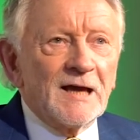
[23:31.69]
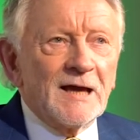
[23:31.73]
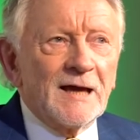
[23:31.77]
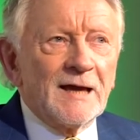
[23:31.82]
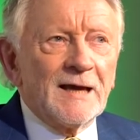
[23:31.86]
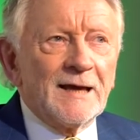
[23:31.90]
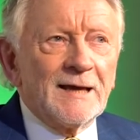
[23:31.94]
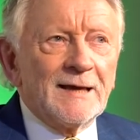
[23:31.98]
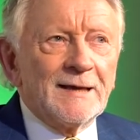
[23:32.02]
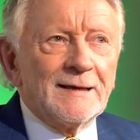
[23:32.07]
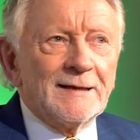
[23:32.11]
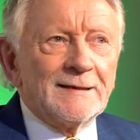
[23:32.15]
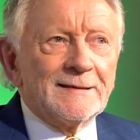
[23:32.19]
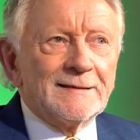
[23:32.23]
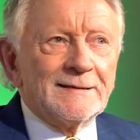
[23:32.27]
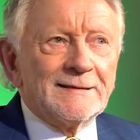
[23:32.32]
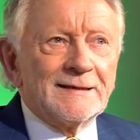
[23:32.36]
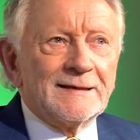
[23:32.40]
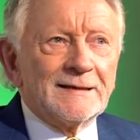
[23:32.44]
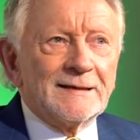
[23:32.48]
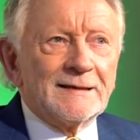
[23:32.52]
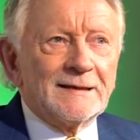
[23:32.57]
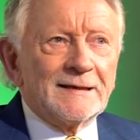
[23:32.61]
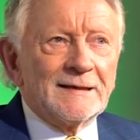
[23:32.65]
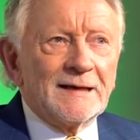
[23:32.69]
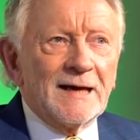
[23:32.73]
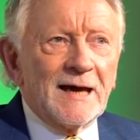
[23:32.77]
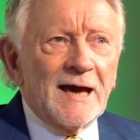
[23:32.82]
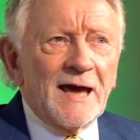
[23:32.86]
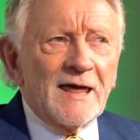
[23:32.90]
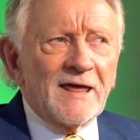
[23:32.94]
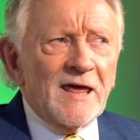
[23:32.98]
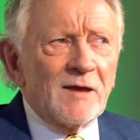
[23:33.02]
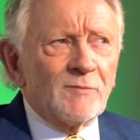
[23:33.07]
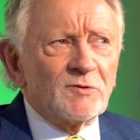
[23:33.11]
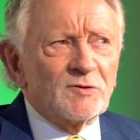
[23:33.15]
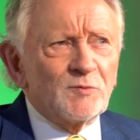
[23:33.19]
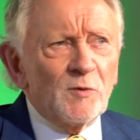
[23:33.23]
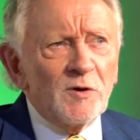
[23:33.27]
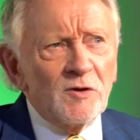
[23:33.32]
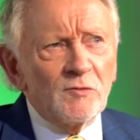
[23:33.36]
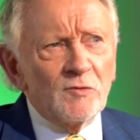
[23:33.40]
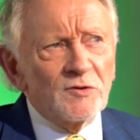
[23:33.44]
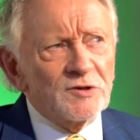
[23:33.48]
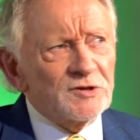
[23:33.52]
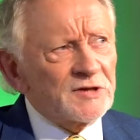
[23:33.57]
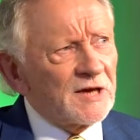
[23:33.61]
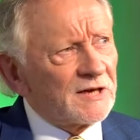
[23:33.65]
And uh, I, it was one
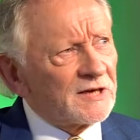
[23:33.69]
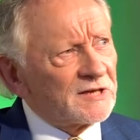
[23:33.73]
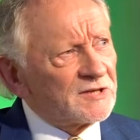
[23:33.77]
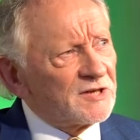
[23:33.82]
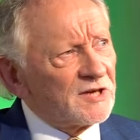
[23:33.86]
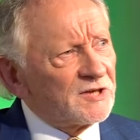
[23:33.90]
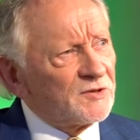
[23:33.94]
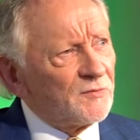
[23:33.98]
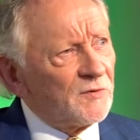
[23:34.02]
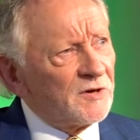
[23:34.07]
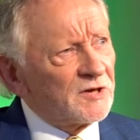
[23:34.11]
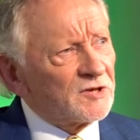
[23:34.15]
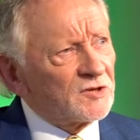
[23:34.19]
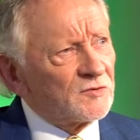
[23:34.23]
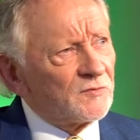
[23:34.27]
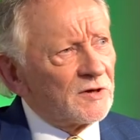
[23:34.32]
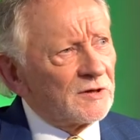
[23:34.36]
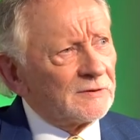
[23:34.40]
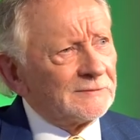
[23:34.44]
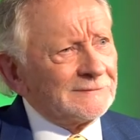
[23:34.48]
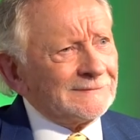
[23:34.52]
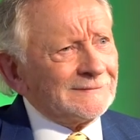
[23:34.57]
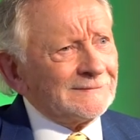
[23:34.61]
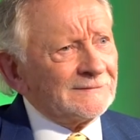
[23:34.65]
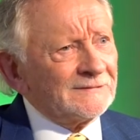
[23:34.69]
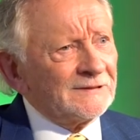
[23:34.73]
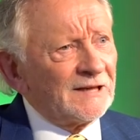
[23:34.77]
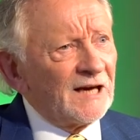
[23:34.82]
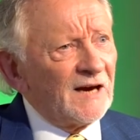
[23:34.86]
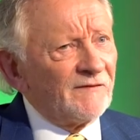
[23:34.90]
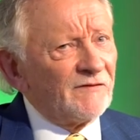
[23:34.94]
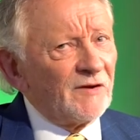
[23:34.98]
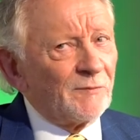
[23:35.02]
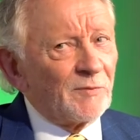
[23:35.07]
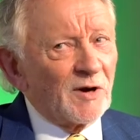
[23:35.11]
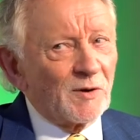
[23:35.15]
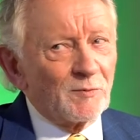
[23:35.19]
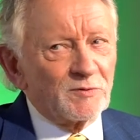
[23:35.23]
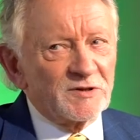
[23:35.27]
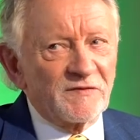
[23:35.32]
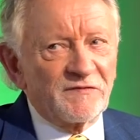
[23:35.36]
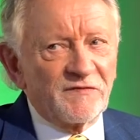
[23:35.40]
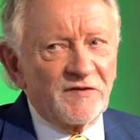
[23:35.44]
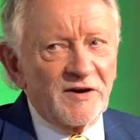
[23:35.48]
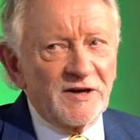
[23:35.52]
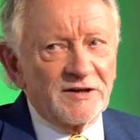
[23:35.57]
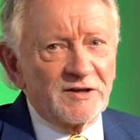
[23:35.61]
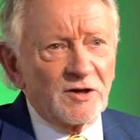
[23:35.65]
of those kind of situations where Everybody was
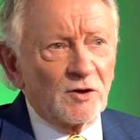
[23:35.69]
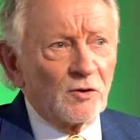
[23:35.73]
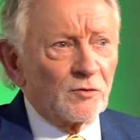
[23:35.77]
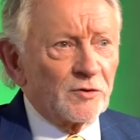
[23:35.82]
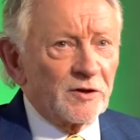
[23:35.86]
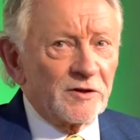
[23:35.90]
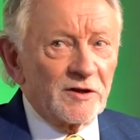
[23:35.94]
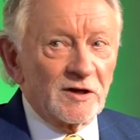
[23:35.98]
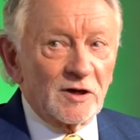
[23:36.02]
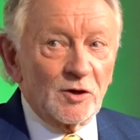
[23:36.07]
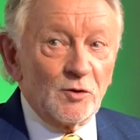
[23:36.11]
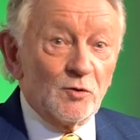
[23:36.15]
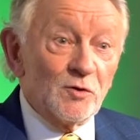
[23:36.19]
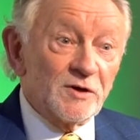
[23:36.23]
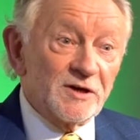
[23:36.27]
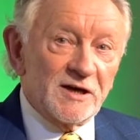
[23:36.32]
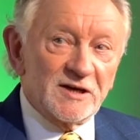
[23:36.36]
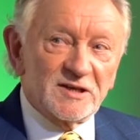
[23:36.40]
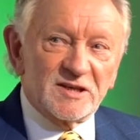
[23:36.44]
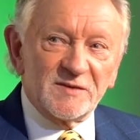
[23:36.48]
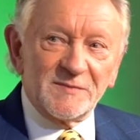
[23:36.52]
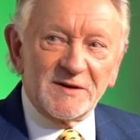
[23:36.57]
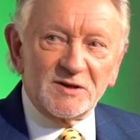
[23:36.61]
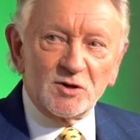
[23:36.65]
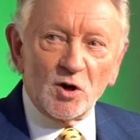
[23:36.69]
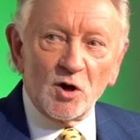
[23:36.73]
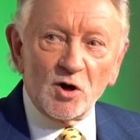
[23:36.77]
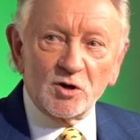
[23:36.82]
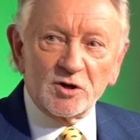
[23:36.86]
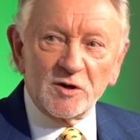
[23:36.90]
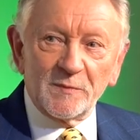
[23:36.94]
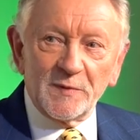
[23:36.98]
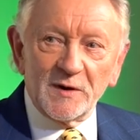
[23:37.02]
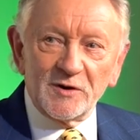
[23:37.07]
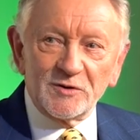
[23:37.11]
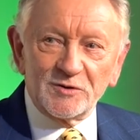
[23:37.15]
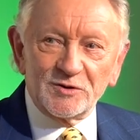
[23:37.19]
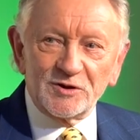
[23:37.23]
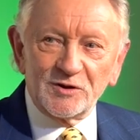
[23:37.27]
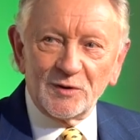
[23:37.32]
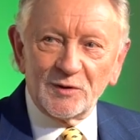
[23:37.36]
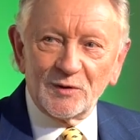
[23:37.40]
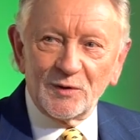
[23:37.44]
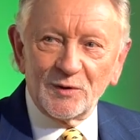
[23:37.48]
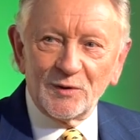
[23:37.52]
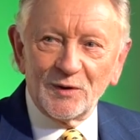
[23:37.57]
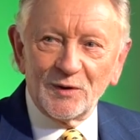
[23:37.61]
afraid to go to the loo in case they'd be talked about, you know.